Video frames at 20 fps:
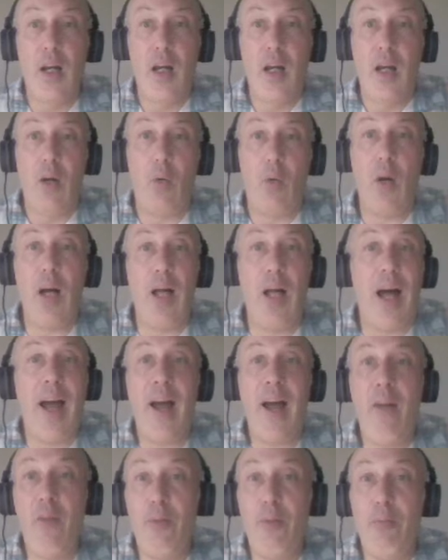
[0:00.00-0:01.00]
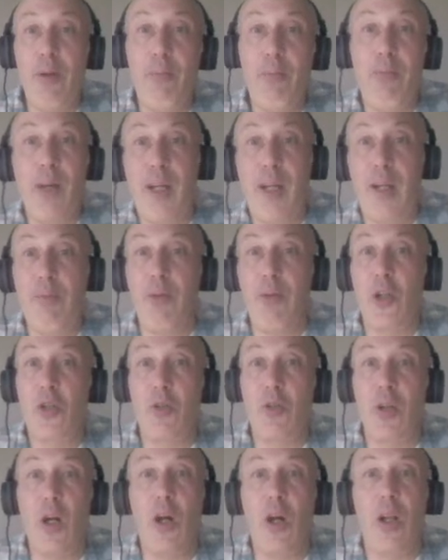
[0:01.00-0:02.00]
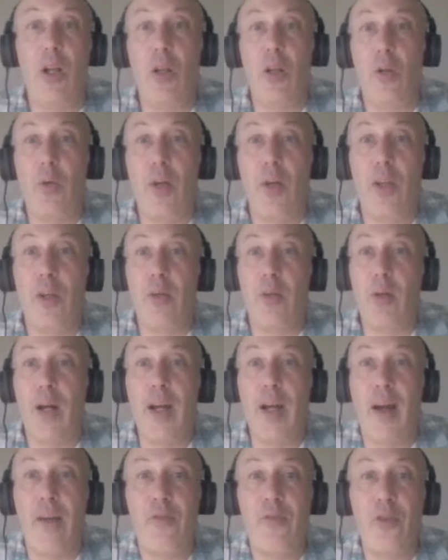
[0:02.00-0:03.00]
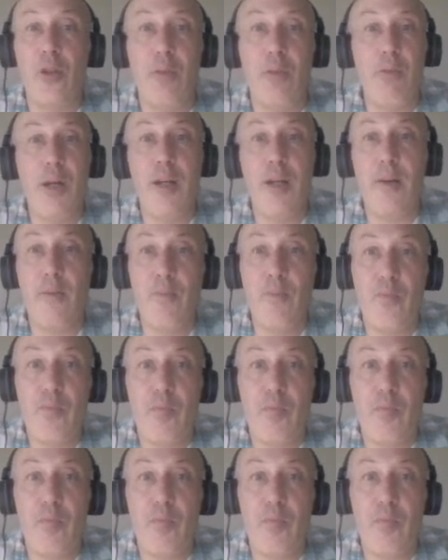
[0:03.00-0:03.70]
Well, I haven't been picking Montreal all the way through, I have to admit.